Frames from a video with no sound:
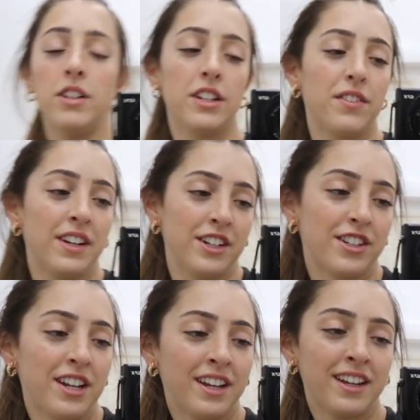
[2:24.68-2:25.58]
We just
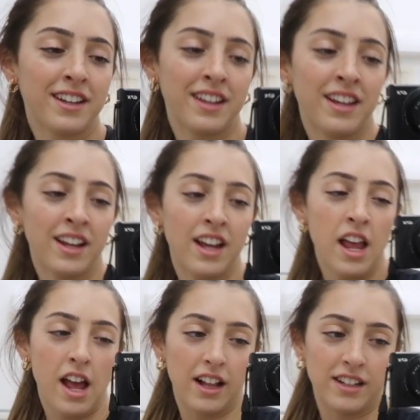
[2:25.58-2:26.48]
finished.
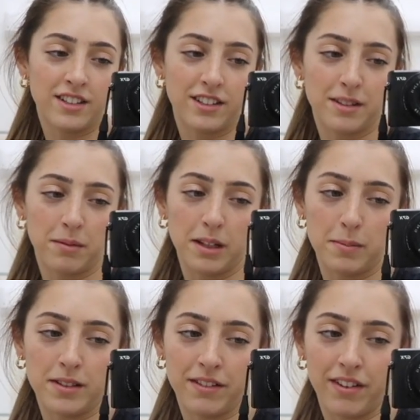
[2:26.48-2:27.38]
I'll insert some
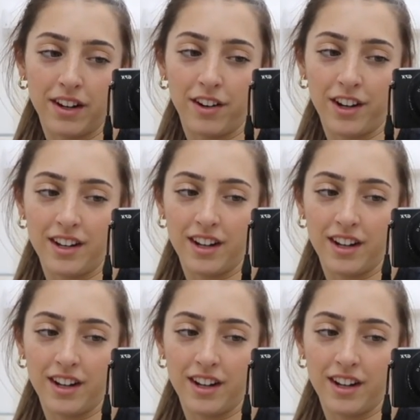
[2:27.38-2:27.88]
clips if I already